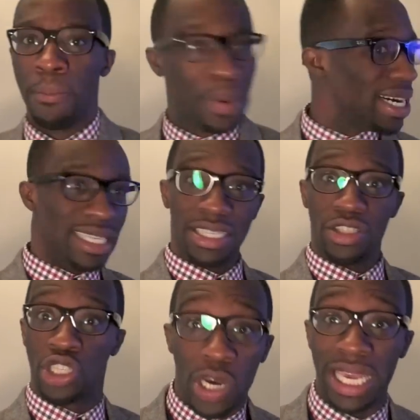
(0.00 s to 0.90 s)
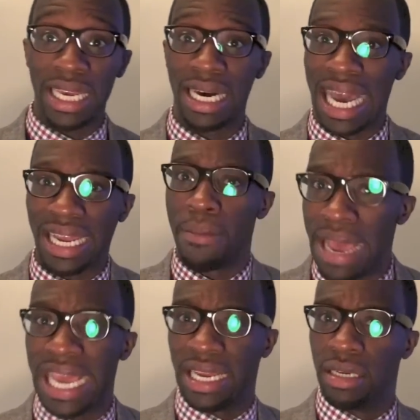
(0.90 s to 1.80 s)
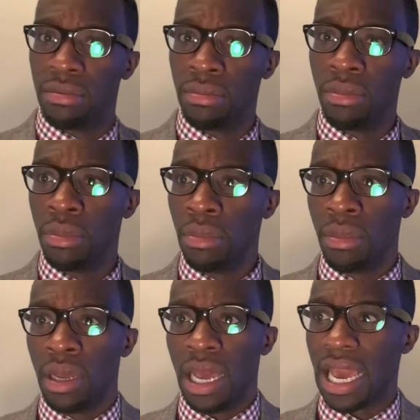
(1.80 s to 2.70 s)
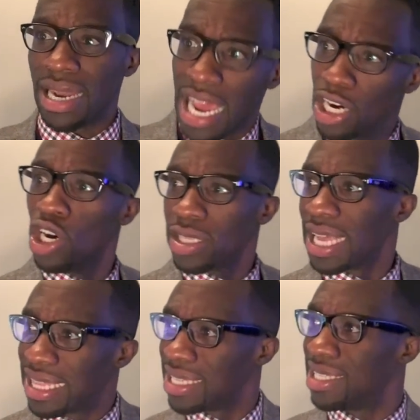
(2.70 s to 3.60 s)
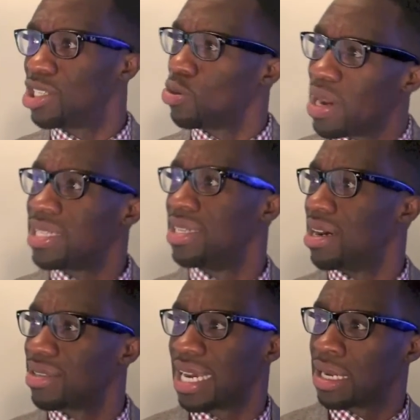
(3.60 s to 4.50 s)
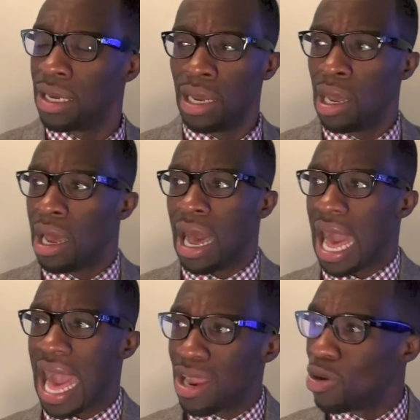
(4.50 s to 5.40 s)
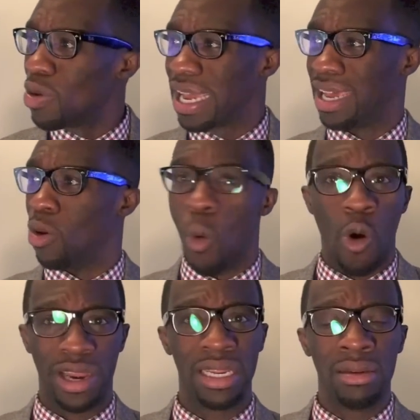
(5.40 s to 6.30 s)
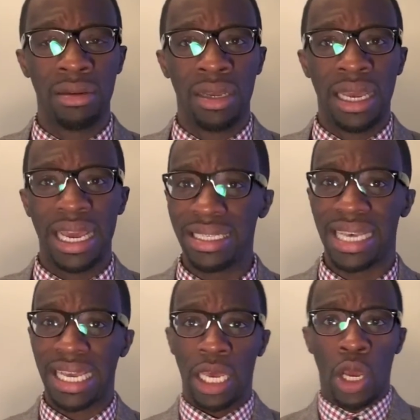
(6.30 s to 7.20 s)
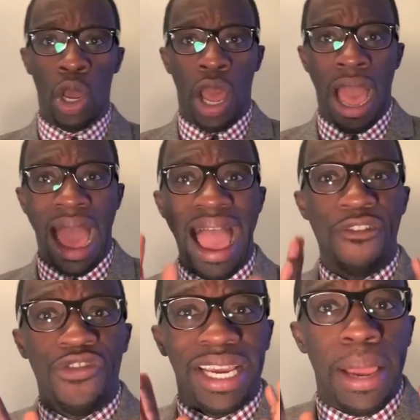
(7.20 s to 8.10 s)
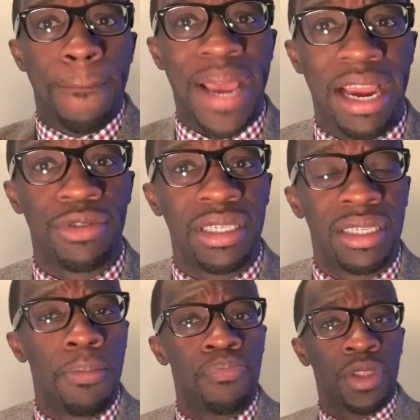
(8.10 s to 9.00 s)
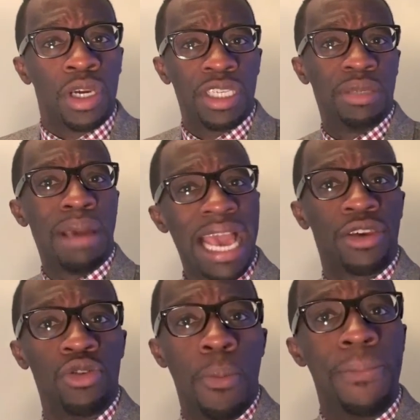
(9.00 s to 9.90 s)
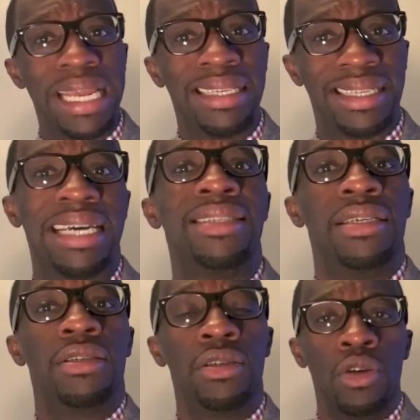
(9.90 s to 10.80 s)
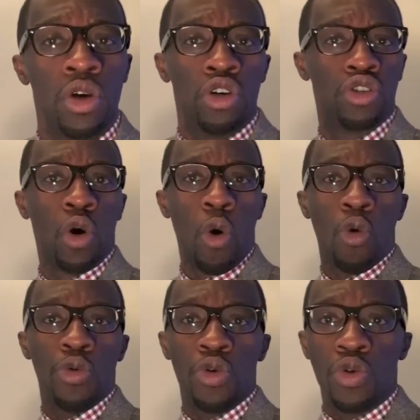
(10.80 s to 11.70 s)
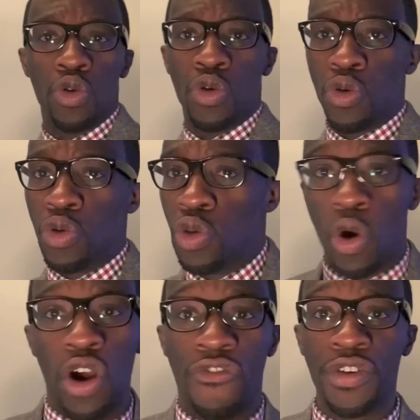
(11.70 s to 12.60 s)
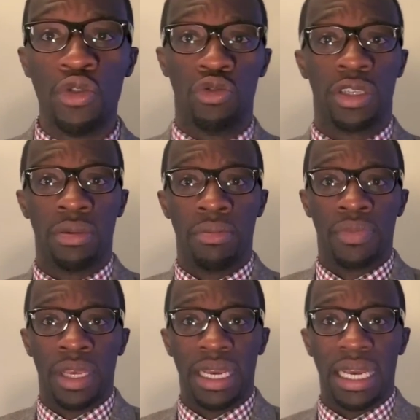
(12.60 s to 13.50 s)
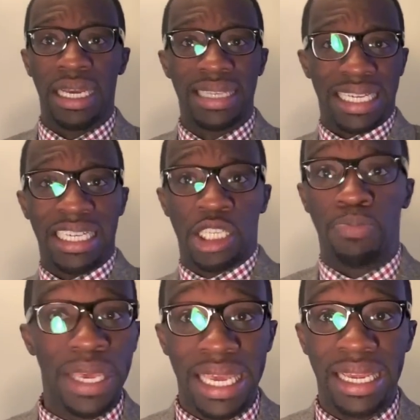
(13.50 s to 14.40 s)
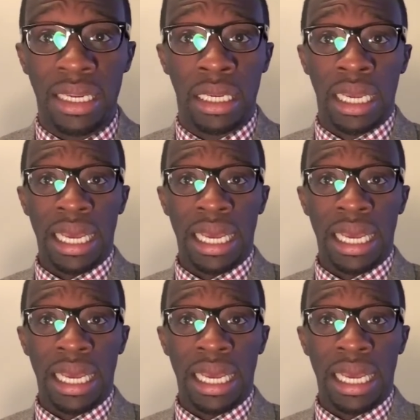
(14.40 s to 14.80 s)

Billy took it like a man. And I looked at the situation. I was like, I don't get a warning. It's like African parents smack you mid-sentence. So you're confused. It's like she's speaking,